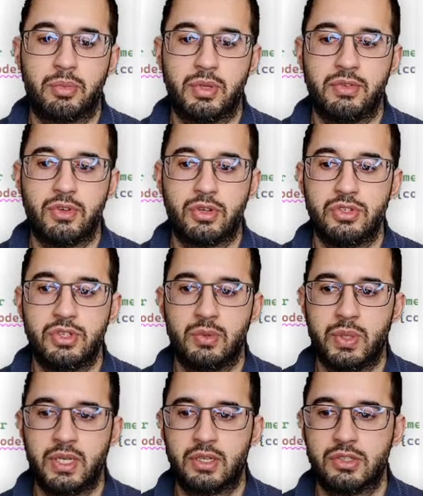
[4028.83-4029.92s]
you're using
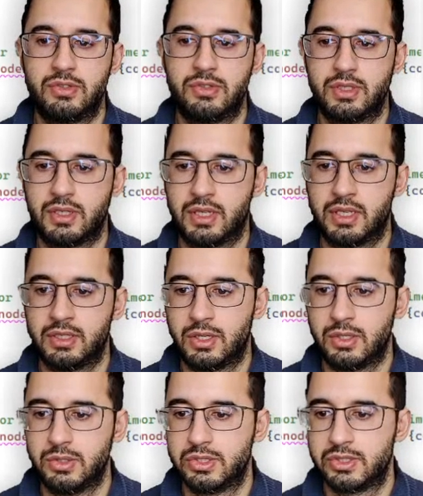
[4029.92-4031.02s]
Windows
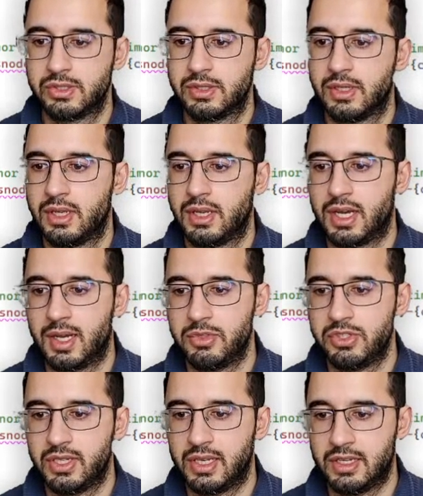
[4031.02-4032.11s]
nodes. I'm
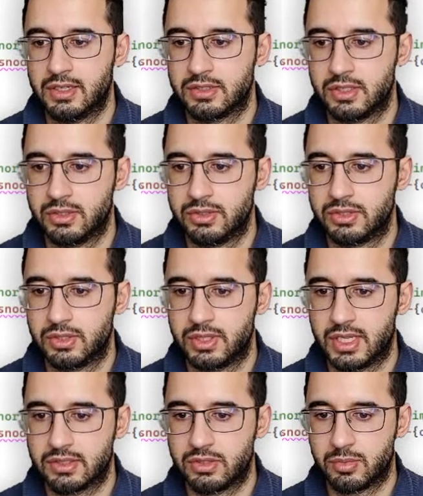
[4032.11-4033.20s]
using Linux nodes, so
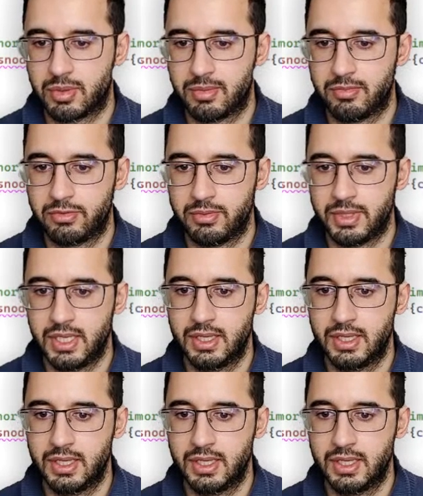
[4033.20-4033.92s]
that's not a problem for me.